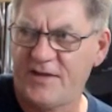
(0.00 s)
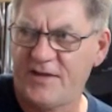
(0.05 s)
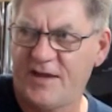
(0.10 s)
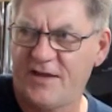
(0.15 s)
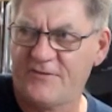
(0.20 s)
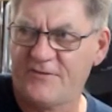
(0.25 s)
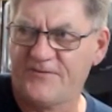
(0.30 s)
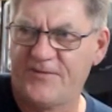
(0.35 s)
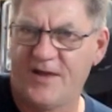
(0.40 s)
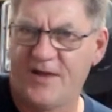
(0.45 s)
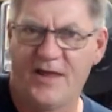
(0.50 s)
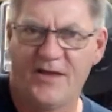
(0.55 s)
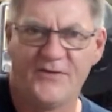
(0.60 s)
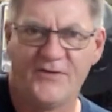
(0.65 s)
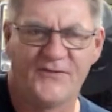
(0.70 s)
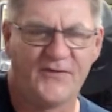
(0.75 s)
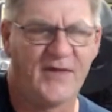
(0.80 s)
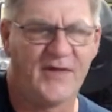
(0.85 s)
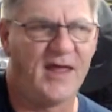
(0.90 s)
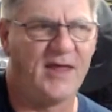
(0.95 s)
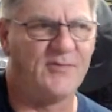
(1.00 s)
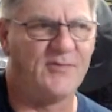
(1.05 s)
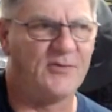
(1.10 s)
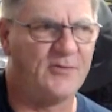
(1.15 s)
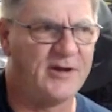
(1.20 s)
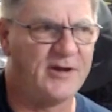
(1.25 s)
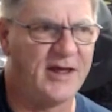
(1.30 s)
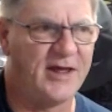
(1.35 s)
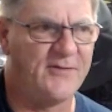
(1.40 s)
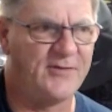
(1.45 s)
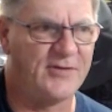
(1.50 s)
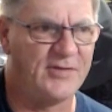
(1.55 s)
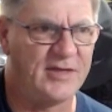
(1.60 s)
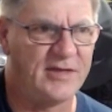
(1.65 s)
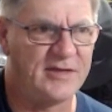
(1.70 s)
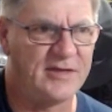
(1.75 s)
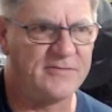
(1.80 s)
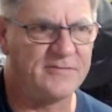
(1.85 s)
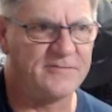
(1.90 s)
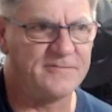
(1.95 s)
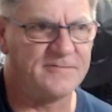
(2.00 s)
young fellow's name that went over there?